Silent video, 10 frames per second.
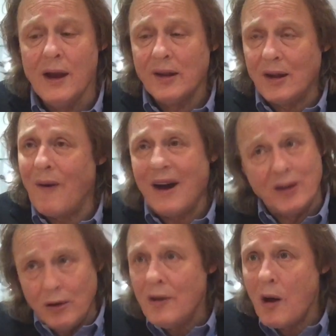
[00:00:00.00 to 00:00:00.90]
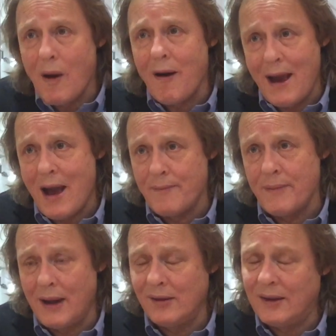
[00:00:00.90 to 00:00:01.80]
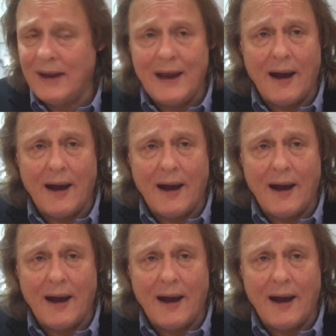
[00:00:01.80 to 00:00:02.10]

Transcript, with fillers: So I do know where I am, Anthony.